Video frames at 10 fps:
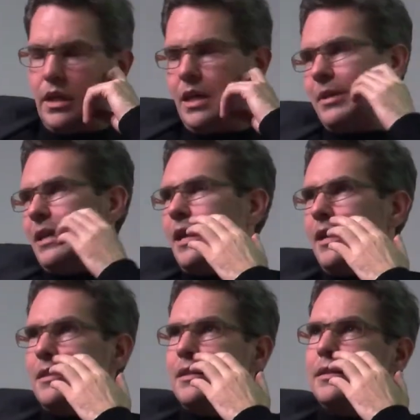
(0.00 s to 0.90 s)
Yeah, but I,
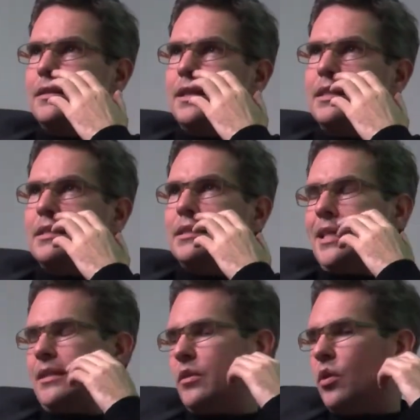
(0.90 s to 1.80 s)
I think that,
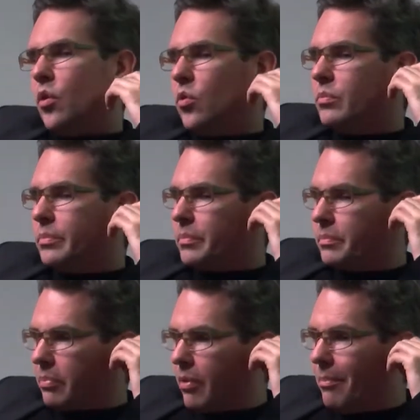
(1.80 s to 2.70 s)
that the whole
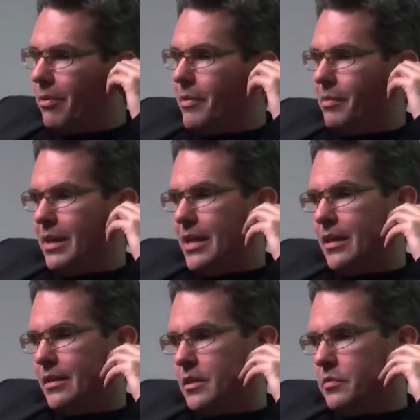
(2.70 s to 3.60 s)
problem in
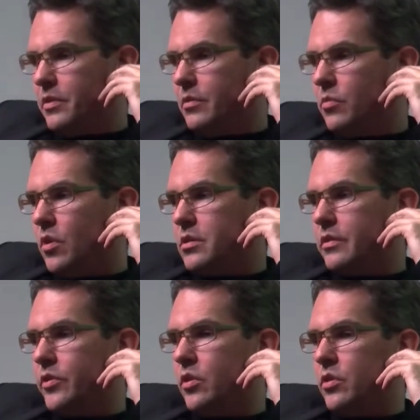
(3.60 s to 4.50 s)
making this film was,
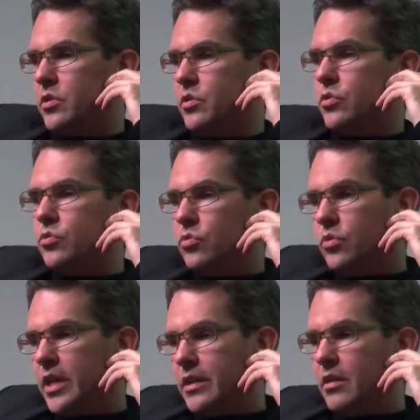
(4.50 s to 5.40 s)
of course, to
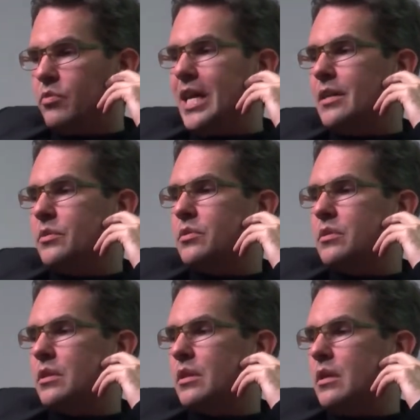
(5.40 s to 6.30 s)
get around